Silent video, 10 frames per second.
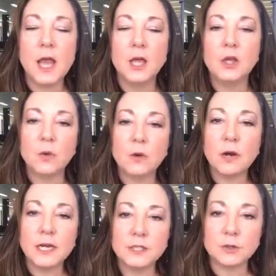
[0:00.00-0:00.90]

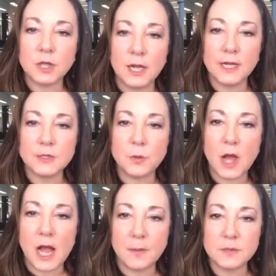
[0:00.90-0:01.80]
Your ideal clients will
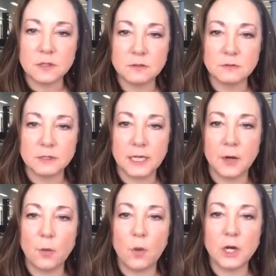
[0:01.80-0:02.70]

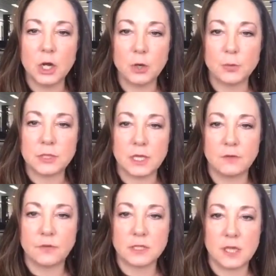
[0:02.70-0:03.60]
absolutely 100%
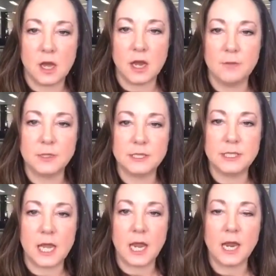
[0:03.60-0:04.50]
of the time
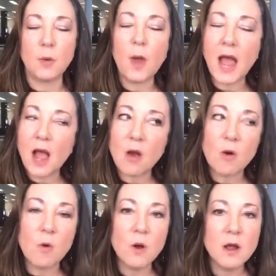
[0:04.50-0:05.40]
say,
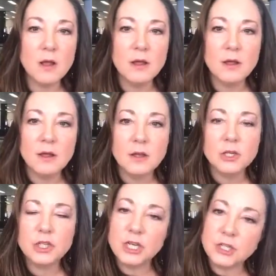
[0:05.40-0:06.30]
wow,
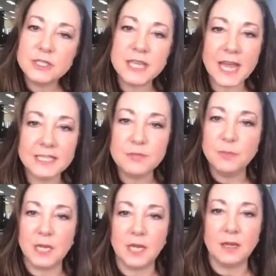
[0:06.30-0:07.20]
she just gets
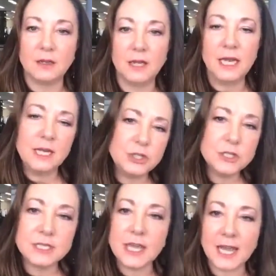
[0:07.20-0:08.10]
me. He
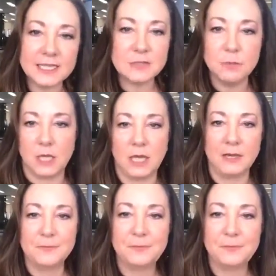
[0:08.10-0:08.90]
just gets me.